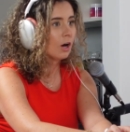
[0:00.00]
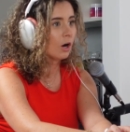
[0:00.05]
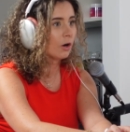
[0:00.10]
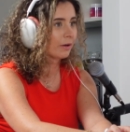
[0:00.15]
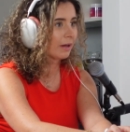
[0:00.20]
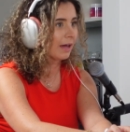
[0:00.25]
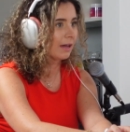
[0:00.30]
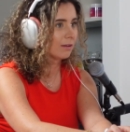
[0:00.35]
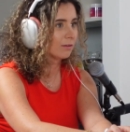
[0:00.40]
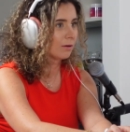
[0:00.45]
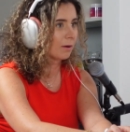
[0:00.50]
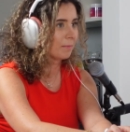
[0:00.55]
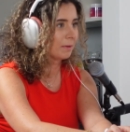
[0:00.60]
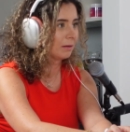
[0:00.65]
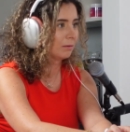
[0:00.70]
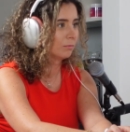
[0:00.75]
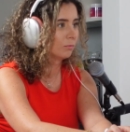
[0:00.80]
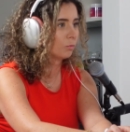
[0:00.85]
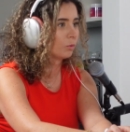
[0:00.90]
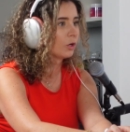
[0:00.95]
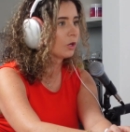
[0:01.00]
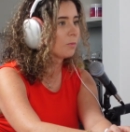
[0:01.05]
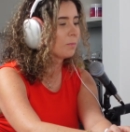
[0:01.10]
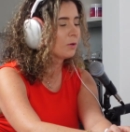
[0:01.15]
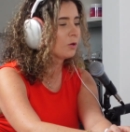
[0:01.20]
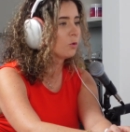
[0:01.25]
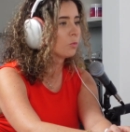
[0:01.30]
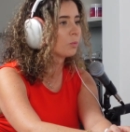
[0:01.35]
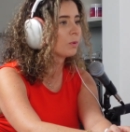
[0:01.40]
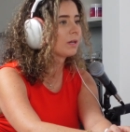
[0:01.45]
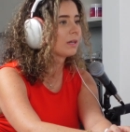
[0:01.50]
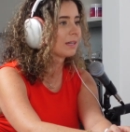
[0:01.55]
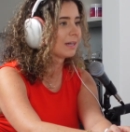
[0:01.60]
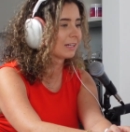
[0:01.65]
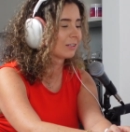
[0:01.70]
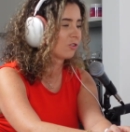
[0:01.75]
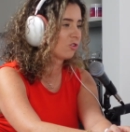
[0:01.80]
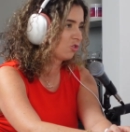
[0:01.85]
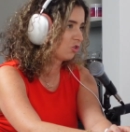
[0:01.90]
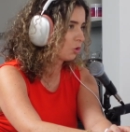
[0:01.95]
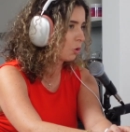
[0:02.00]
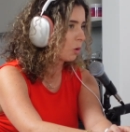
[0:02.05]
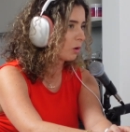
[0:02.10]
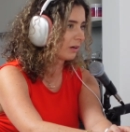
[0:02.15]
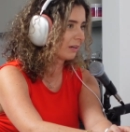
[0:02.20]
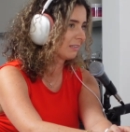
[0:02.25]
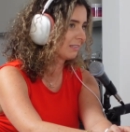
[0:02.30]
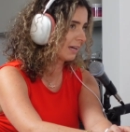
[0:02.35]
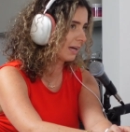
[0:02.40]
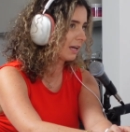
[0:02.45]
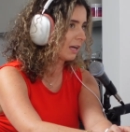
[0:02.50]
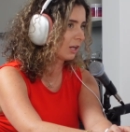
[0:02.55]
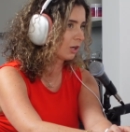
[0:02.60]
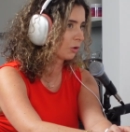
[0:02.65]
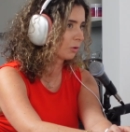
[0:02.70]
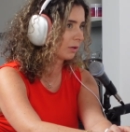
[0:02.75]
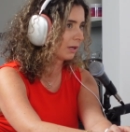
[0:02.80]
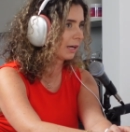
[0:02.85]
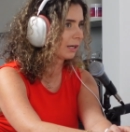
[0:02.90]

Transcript: Okay, I mean, what do you mean you reconnected? Did you go on a date and you were yeah,